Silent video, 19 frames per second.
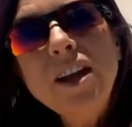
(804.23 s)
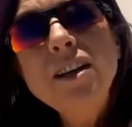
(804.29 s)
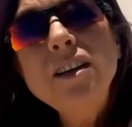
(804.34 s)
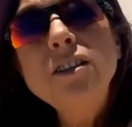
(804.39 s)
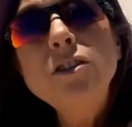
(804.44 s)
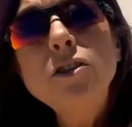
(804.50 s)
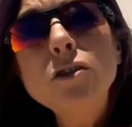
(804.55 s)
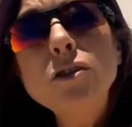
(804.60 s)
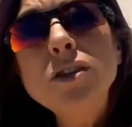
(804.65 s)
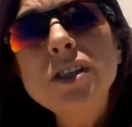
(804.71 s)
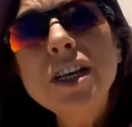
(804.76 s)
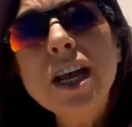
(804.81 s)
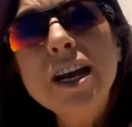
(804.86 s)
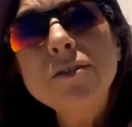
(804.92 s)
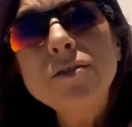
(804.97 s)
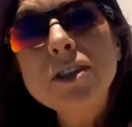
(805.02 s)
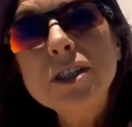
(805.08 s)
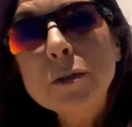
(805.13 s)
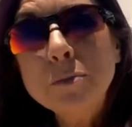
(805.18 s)
And it turns
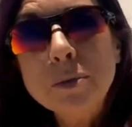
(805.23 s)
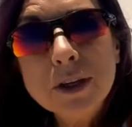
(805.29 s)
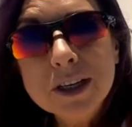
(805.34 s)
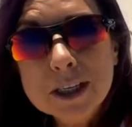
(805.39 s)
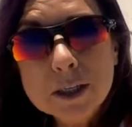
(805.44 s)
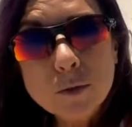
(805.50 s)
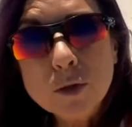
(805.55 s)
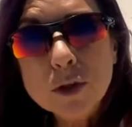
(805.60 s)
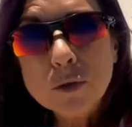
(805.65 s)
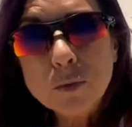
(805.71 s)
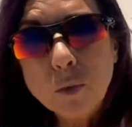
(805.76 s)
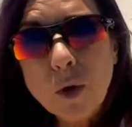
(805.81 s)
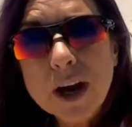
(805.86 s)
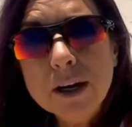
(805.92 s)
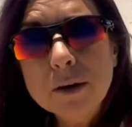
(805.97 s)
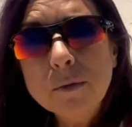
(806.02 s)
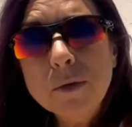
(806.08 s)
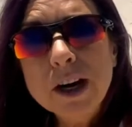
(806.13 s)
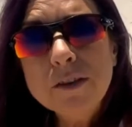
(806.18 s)
out this place was
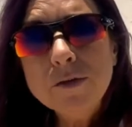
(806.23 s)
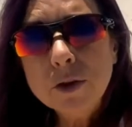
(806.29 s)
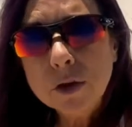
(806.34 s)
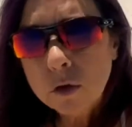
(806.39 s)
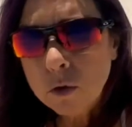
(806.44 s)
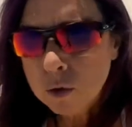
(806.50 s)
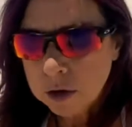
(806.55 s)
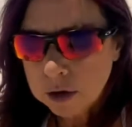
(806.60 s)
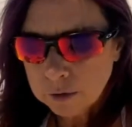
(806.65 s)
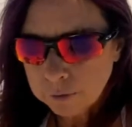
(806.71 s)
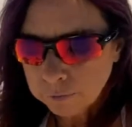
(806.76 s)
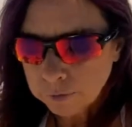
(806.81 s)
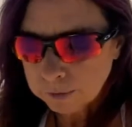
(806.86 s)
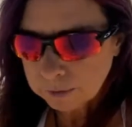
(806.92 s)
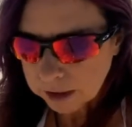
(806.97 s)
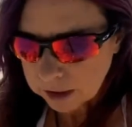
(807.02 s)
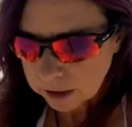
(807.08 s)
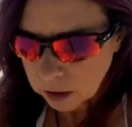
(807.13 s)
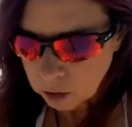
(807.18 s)
right around the corner for
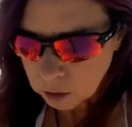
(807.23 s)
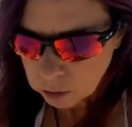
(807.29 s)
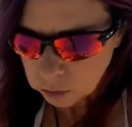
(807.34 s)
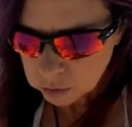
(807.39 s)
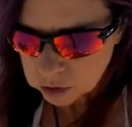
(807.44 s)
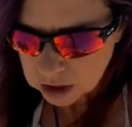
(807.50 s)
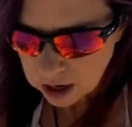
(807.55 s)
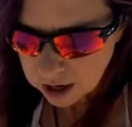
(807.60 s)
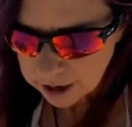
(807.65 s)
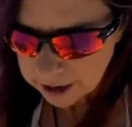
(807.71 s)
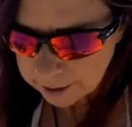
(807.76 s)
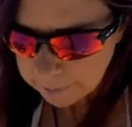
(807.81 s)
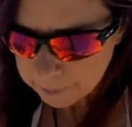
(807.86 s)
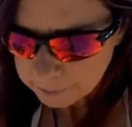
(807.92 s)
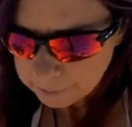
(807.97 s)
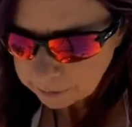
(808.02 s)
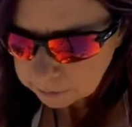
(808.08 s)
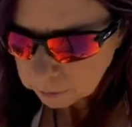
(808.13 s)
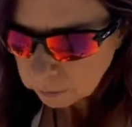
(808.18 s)
me the whole
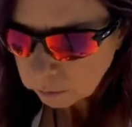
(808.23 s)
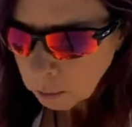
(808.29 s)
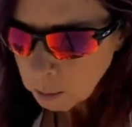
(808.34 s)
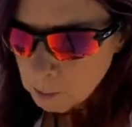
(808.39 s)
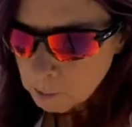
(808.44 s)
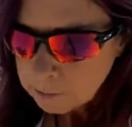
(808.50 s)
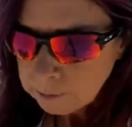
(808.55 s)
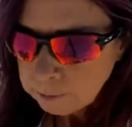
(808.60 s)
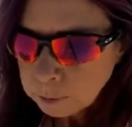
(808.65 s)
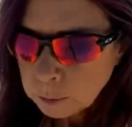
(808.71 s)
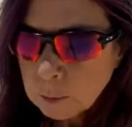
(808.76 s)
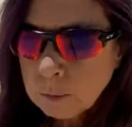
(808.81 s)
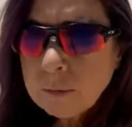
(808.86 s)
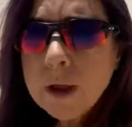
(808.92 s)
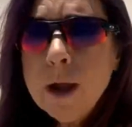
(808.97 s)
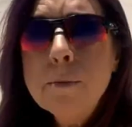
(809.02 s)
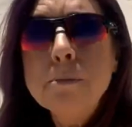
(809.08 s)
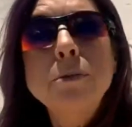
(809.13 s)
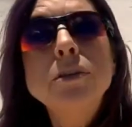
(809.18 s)
time.
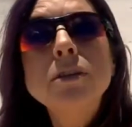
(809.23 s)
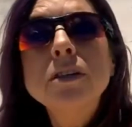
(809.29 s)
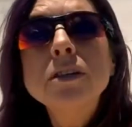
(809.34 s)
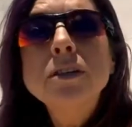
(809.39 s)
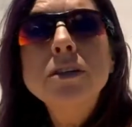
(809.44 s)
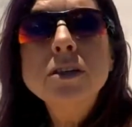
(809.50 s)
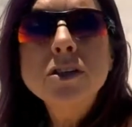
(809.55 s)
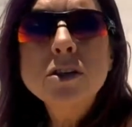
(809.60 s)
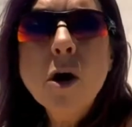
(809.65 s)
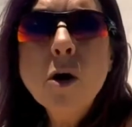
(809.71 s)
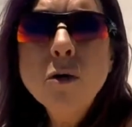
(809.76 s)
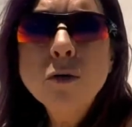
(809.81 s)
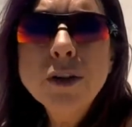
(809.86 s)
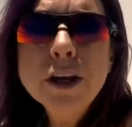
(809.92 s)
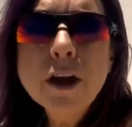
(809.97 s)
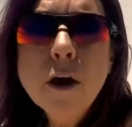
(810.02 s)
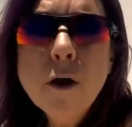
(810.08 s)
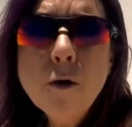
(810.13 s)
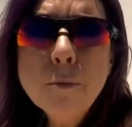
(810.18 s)
But since it's
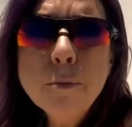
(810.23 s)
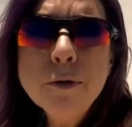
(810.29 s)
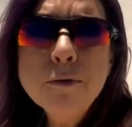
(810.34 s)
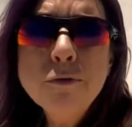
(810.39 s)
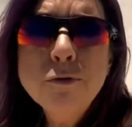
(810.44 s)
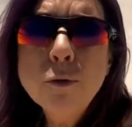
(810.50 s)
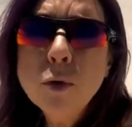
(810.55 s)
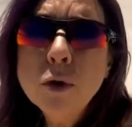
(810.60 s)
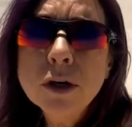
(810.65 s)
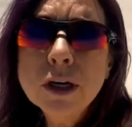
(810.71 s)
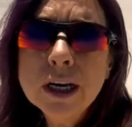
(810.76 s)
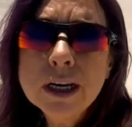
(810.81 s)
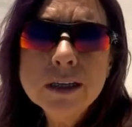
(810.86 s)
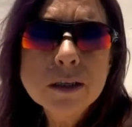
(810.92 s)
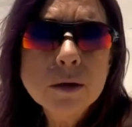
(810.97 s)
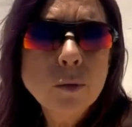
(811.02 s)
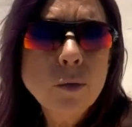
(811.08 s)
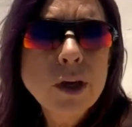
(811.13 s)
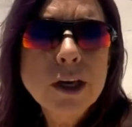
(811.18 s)
only open 4
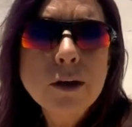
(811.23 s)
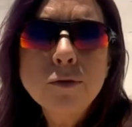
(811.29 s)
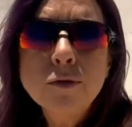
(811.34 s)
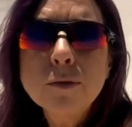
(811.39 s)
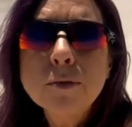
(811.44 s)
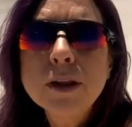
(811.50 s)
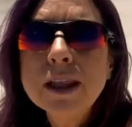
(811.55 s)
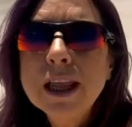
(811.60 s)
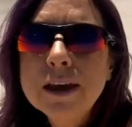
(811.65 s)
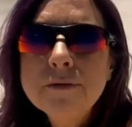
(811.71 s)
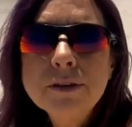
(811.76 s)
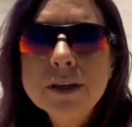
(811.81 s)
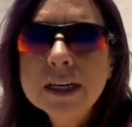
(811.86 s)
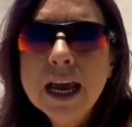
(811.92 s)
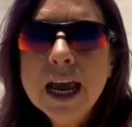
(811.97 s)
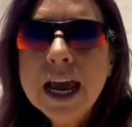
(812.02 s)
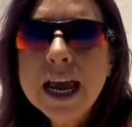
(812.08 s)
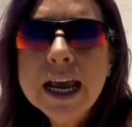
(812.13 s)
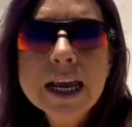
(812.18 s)
days a week from 11
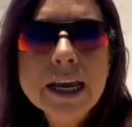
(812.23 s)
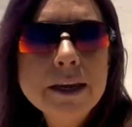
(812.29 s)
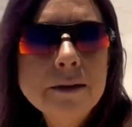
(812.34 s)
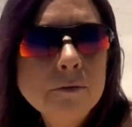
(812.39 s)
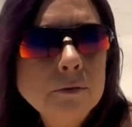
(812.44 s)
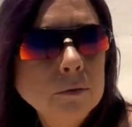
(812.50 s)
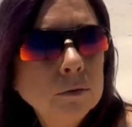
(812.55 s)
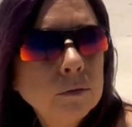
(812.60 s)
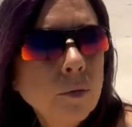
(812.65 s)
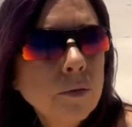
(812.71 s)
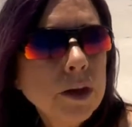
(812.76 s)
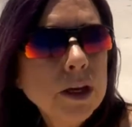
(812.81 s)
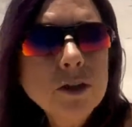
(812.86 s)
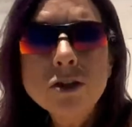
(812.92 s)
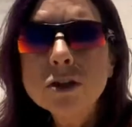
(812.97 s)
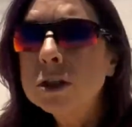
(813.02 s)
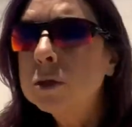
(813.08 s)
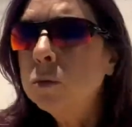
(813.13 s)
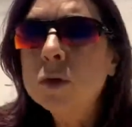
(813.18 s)
to 8,
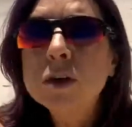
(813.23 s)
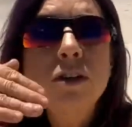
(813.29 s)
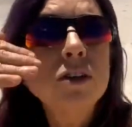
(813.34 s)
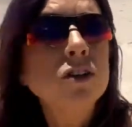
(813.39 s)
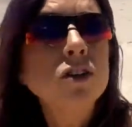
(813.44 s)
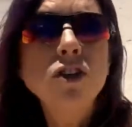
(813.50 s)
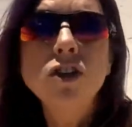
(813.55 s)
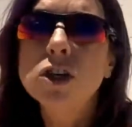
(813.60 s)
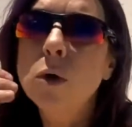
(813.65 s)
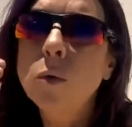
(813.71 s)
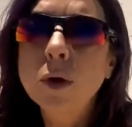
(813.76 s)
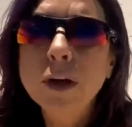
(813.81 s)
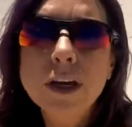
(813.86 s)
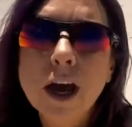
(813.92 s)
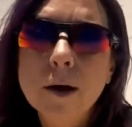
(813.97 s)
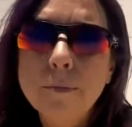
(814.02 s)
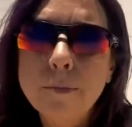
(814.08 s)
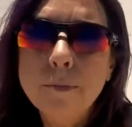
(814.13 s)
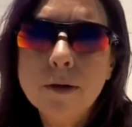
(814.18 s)
it just wasn't
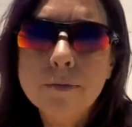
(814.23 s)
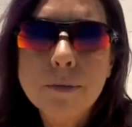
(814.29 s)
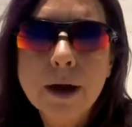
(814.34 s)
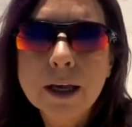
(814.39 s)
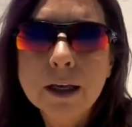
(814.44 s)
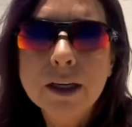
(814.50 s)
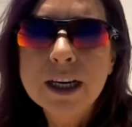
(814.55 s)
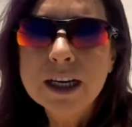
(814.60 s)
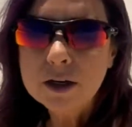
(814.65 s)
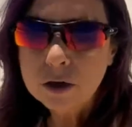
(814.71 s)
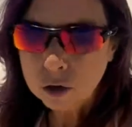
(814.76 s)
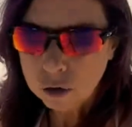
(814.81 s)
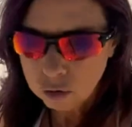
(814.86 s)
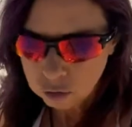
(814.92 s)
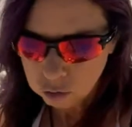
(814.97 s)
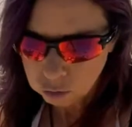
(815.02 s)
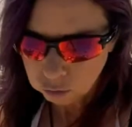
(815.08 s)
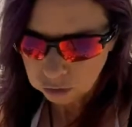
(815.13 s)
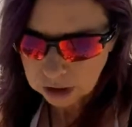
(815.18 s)
showing up on my
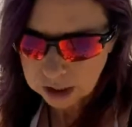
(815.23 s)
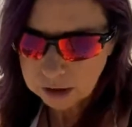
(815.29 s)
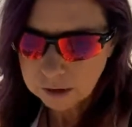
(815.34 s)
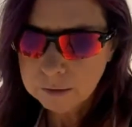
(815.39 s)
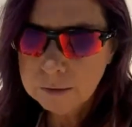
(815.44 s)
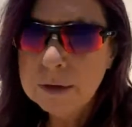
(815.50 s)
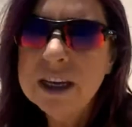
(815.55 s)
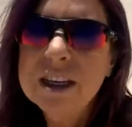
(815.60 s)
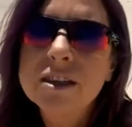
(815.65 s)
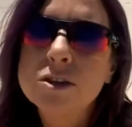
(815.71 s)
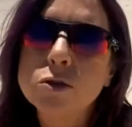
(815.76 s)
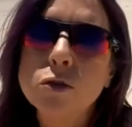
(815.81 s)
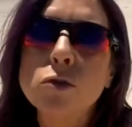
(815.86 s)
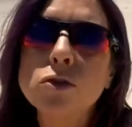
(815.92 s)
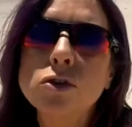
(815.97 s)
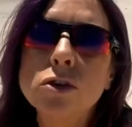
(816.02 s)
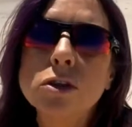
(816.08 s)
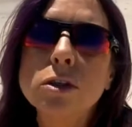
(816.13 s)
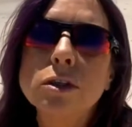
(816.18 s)
Google Near Me
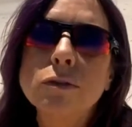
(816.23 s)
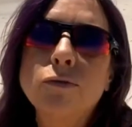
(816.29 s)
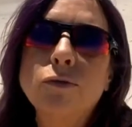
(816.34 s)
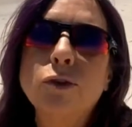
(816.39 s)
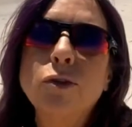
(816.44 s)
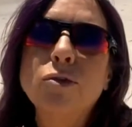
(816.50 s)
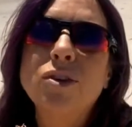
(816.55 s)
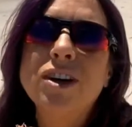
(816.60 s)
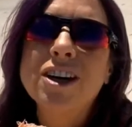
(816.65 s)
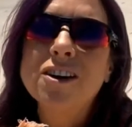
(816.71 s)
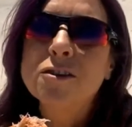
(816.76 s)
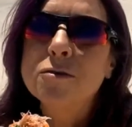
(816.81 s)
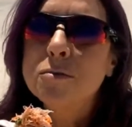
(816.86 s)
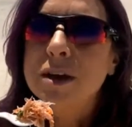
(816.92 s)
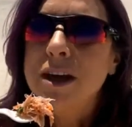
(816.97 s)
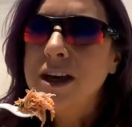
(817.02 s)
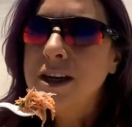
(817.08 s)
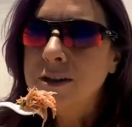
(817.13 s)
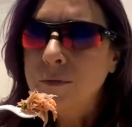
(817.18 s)
searches. Food near
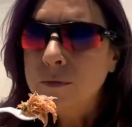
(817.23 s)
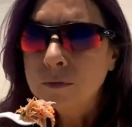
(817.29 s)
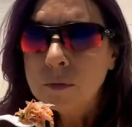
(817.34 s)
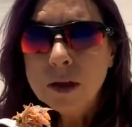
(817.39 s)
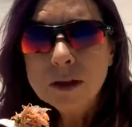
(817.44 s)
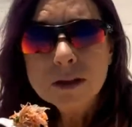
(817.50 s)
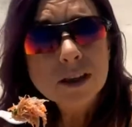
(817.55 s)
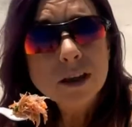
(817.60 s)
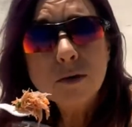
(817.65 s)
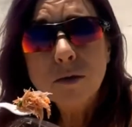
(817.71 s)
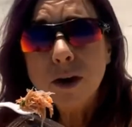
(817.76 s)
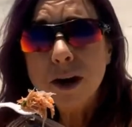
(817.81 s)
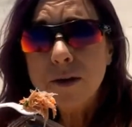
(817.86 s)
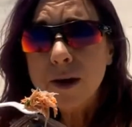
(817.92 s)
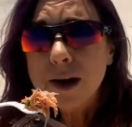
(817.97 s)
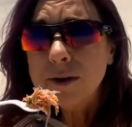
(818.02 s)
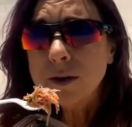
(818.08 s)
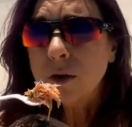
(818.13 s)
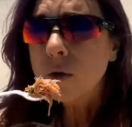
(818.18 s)
me. It's like
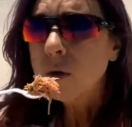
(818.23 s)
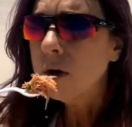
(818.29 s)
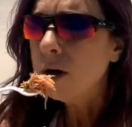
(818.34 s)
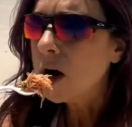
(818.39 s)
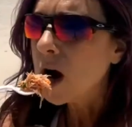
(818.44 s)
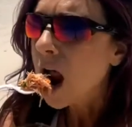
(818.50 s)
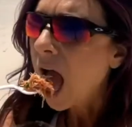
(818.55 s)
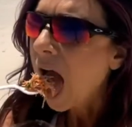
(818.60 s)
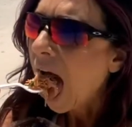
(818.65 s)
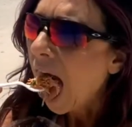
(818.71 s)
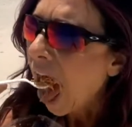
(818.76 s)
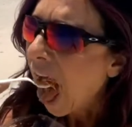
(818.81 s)
right around the corner.